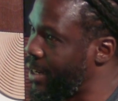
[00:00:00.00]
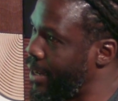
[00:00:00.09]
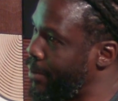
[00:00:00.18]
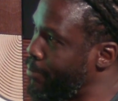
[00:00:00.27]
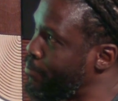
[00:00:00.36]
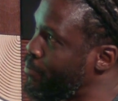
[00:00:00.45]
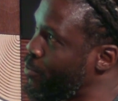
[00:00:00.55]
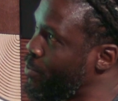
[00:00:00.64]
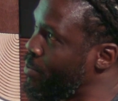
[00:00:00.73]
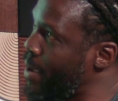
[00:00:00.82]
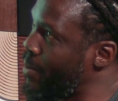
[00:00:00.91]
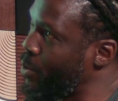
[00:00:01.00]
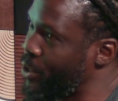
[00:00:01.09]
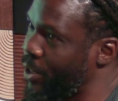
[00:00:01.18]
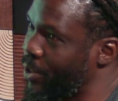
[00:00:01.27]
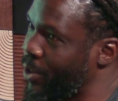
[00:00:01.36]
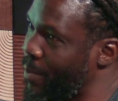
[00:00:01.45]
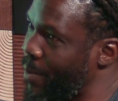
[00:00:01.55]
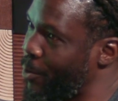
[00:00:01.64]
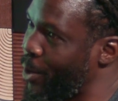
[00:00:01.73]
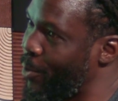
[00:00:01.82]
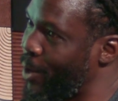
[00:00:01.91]
Um, maybe we should have thought
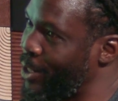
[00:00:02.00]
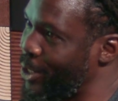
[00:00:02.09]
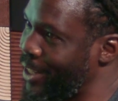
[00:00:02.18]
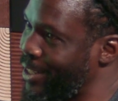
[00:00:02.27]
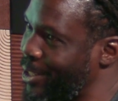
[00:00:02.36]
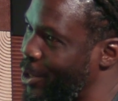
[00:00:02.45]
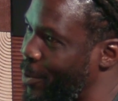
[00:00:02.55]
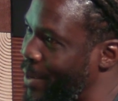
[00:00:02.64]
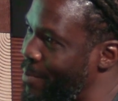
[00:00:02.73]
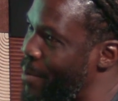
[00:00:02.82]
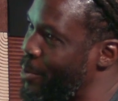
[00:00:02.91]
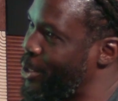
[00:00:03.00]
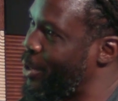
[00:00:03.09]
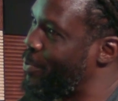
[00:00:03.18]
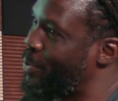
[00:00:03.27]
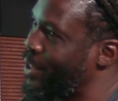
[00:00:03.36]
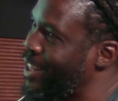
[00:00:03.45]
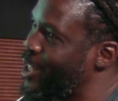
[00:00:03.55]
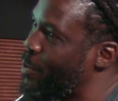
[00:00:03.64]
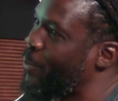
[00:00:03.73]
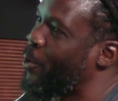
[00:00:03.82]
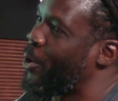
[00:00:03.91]
about rearranging this a little bit. Maybe we should have put should this
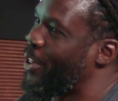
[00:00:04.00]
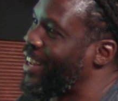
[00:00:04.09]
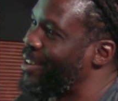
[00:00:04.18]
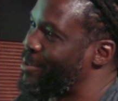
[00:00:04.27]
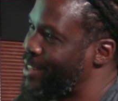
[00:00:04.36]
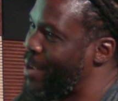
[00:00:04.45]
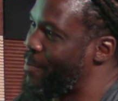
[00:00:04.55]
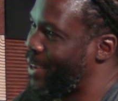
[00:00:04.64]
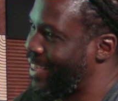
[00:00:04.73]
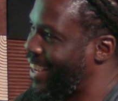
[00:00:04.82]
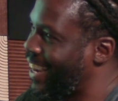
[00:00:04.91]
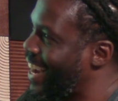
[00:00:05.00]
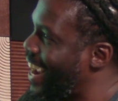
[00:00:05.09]
have before put the, the Ozempic thing.